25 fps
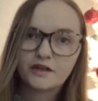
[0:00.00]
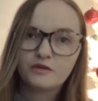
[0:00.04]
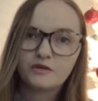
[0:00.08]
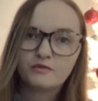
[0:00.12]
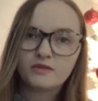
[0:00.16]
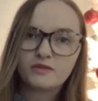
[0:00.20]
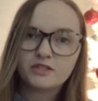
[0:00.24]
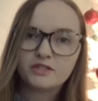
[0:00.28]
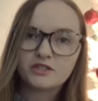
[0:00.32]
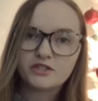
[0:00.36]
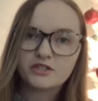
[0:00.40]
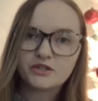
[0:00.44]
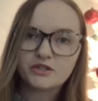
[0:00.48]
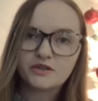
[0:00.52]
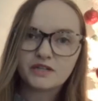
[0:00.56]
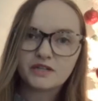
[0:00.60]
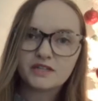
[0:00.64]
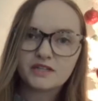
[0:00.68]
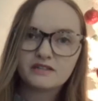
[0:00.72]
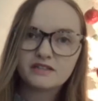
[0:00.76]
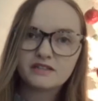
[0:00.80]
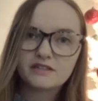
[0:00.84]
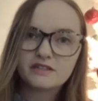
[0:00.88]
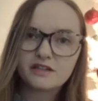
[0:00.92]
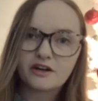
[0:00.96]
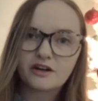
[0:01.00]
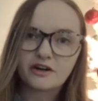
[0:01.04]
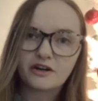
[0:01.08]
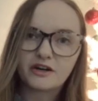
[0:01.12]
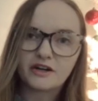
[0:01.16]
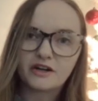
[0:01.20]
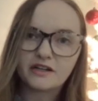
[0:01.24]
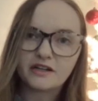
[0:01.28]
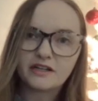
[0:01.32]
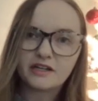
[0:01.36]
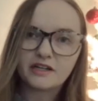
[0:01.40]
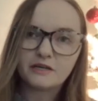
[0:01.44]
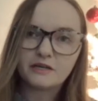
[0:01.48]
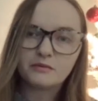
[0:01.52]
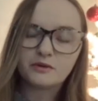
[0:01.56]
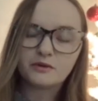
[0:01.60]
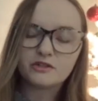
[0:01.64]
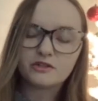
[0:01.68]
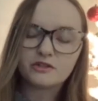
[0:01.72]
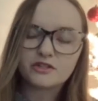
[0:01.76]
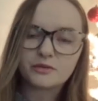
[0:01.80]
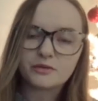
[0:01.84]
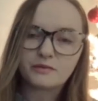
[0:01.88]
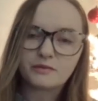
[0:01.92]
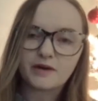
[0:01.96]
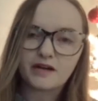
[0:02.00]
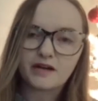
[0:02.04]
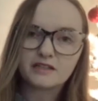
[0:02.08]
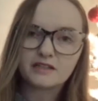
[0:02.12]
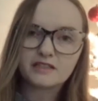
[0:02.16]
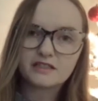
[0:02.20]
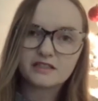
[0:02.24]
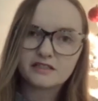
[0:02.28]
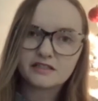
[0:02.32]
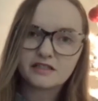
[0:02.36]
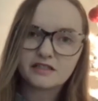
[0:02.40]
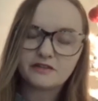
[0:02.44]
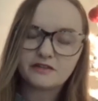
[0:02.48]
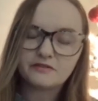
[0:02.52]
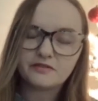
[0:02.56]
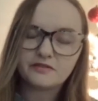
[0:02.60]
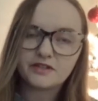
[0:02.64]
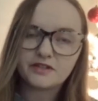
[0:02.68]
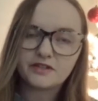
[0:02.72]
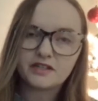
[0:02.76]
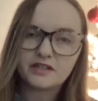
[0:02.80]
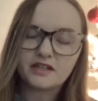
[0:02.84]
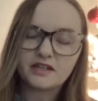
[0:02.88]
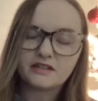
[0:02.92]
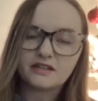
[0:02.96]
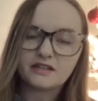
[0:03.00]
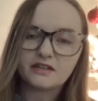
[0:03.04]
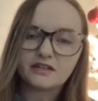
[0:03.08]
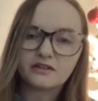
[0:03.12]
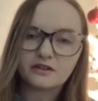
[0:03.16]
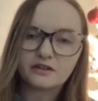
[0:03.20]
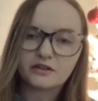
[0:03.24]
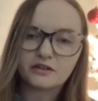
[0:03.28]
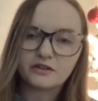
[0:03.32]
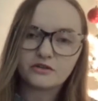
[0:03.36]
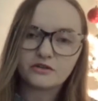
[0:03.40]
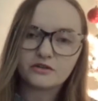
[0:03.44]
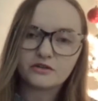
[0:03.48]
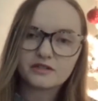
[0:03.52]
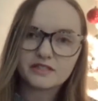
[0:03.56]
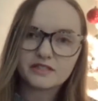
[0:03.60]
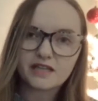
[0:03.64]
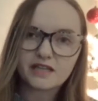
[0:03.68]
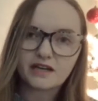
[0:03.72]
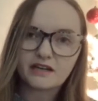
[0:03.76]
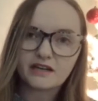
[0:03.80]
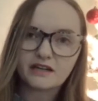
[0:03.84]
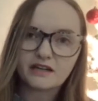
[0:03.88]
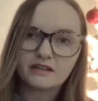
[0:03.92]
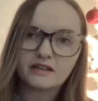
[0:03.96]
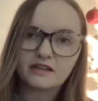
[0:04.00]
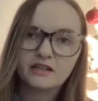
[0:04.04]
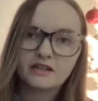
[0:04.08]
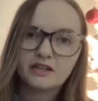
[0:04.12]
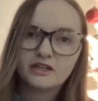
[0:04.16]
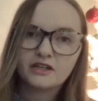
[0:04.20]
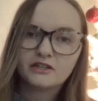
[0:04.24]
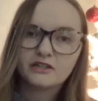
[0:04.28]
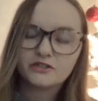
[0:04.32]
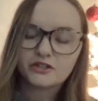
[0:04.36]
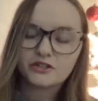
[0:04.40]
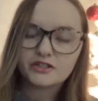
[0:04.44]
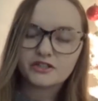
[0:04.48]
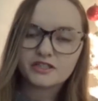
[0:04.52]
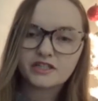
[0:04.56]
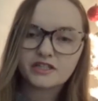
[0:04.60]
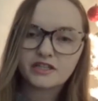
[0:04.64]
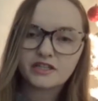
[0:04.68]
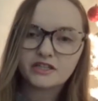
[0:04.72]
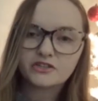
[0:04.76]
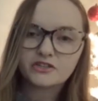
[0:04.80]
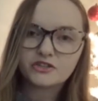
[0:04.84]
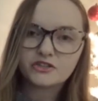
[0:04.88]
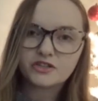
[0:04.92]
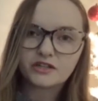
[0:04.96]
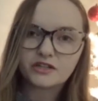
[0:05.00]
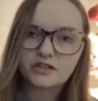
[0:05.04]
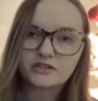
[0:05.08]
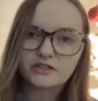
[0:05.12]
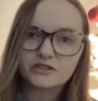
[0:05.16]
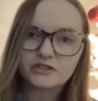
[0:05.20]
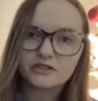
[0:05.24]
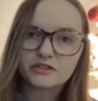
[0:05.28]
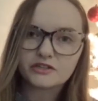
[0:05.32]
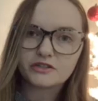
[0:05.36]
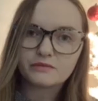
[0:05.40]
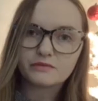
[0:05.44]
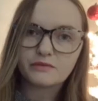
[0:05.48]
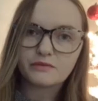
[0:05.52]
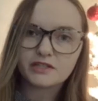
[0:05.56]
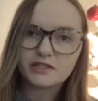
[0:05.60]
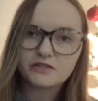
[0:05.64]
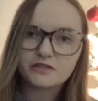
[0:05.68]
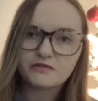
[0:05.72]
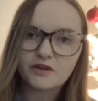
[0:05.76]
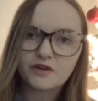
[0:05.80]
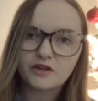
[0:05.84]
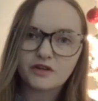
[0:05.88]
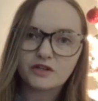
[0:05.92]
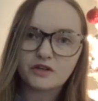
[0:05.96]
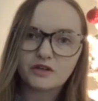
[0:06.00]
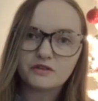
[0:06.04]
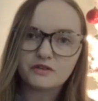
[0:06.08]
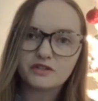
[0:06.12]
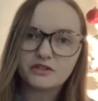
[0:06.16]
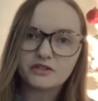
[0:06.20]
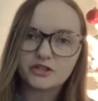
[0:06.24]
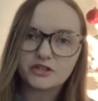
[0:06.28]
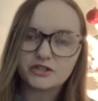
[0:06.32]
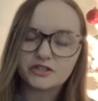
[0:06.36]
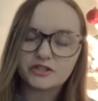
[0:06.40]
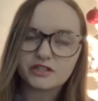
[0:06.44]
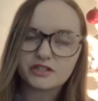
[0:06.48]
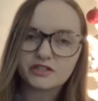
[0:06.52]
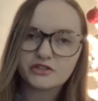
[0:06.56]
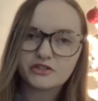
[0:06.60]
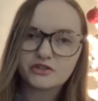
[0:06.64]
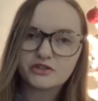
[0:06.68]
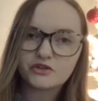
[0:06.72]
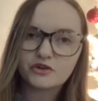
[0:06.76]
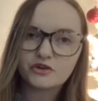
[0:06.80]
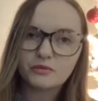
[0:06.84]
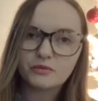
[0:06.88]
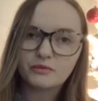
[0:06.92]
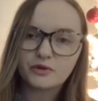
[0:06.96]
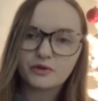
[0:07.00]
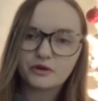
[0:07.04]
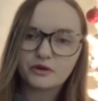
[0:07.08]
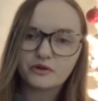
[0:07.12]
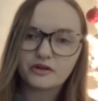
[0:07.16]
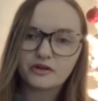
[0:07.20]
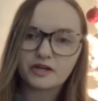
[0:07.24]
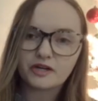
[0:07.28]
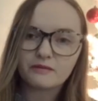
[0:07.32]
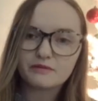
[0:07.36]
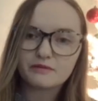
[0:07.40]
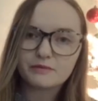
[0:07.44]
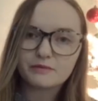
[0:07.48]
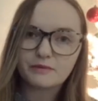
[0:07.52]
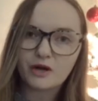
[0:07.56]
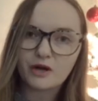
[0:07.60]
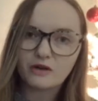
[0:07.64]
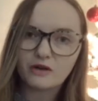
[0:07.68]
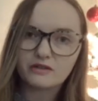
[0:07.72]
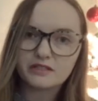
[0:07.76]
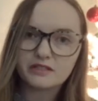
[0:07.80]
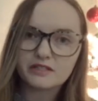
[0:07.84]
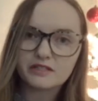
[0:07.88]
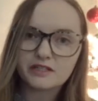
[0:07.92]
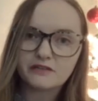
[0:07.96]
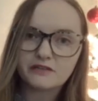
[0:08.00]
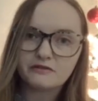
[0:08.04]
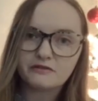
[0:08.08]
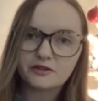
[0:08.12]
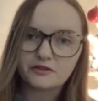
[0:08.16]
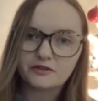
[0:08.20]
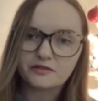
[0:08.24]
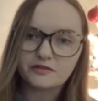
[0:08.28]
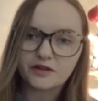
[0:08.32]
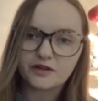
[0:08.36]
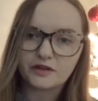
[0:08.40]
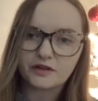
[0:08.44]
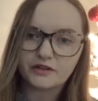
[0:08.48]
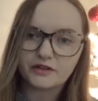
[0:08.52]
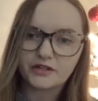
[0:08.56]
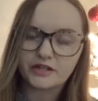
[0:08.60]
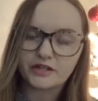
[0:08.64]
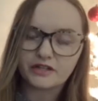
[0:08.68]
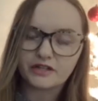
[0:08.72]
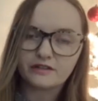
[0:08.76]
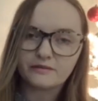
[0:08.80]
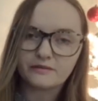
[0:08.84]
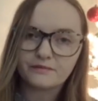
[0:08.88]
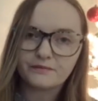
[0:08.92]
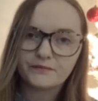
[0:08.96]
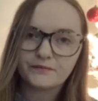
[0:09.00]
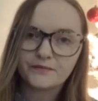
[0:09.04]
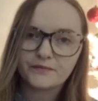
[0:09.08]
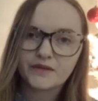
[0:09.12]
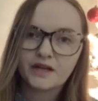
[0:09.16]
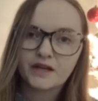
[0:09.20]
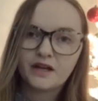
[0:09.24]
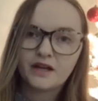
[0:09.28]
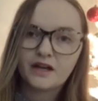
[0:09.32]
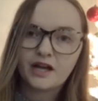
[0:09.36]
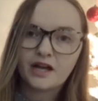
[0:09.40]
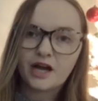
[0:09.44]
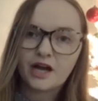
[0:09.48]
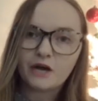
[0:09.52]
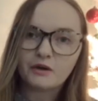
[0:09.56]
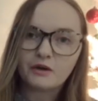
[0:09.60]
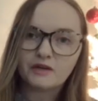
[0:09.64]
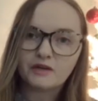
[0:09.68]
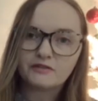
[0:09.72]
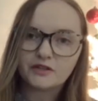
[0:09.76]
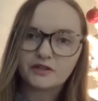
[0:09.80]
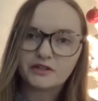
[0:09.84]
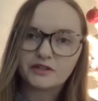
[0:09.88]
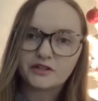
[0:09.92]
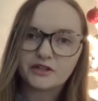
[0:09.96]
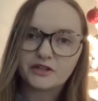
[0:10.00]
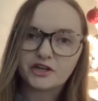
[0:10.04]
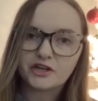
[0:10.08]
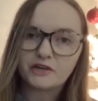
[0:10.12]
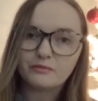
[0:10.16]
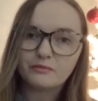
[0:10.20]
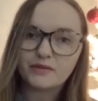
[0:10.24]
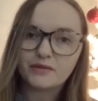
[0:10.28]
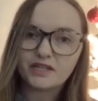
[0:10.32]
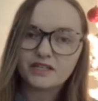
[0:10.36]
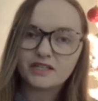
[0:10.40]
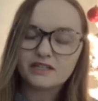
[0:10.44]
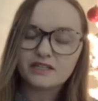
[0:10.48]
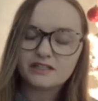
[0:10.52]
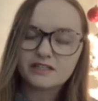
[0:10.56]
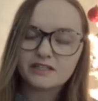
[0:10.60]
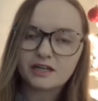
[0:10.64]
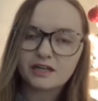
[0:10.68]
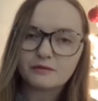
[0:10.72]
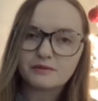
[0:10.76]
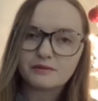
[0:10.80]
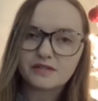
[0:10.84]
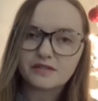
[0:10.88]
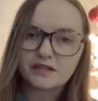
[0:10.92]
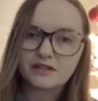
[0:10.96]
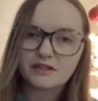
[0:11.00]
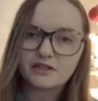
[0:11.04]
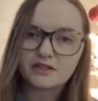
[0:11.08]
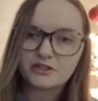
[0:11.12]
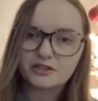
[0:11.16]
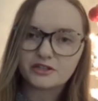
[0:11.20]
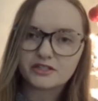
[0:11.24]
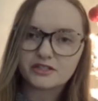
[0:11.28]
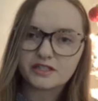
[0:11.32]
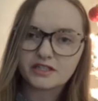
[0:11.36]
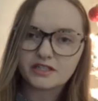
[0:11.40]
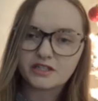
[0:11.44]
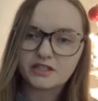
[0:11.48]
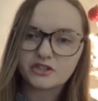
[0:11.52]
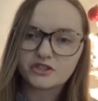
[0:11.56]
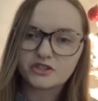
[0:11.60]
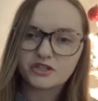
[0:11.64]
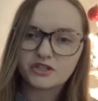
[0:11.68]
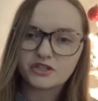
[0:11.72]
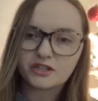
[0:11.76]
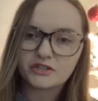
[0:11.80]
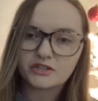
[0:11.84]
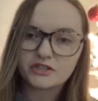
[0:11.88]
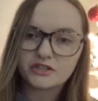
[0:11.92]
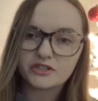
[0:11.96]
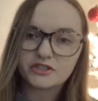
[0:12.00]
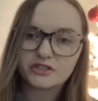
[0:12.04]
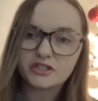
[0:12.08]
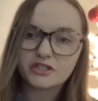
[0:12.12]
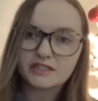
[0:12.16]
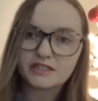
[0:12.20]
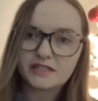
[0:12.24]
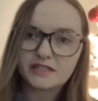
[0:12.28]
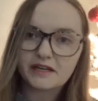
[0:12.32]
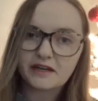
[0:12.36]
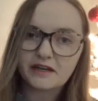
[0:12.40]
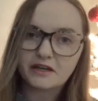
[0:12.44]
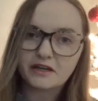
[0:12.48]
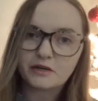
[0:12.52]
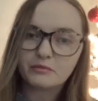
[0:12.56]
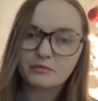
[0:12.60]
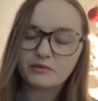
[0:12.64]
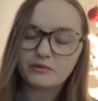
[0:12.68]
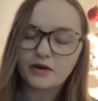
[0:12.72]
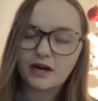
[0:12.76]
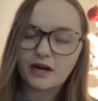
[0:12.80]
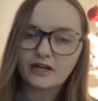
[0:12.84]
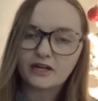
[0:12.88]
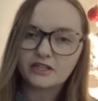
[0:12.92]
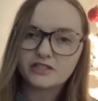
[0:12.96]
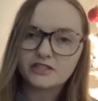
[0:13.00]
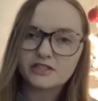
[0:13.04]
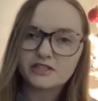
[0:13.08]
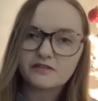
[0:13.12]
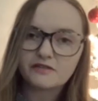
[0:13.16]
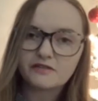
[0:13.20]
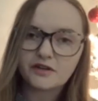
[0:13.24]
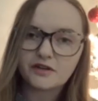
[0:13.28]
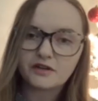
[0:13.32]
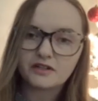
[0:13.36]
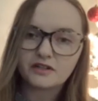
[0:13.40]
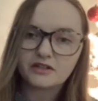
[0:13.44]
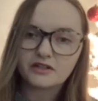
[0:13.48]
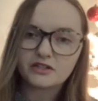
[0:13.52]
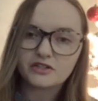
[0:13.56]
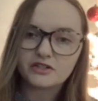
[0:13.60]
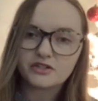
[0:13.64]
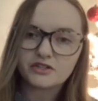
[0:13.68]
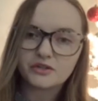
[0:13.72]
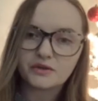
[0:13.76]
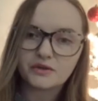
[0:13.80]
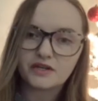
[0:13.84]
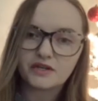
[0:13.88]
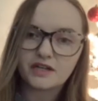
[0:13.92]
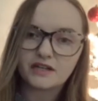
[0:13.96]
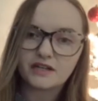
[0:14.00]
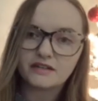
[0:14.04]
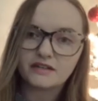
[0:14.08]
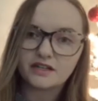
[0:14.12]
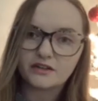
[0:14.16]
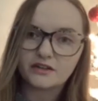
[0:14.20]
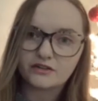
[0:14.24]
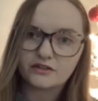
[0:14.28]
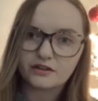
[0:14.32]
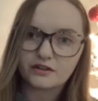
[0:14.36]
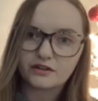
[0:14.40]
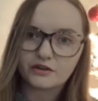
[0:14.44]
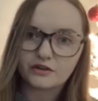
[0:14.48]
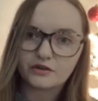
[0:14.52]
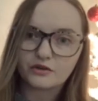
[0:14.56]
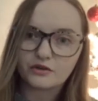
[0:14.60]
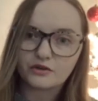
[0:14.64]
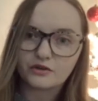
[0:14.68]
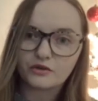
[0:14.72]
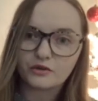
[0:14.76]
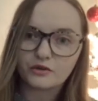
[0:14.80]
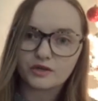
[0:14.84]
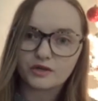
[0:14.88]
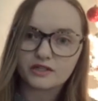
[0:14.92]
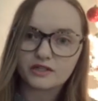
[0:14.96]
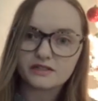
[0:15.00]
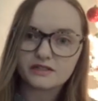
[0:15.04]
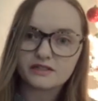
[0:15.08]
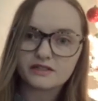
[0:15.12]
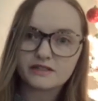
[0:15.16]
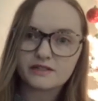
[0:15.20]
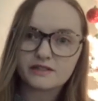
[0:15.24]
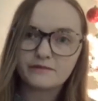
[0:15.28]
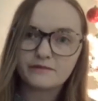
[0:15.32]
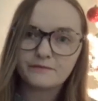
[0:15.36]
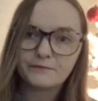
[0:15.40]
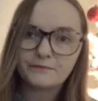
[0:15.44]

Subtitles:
When students are unable to practice safely in the clinical setting, nursing instructors must follow the nursing school program's policy for failure. However, there are many steps that the nursing instructor should take prior to failing the student in the clinical course.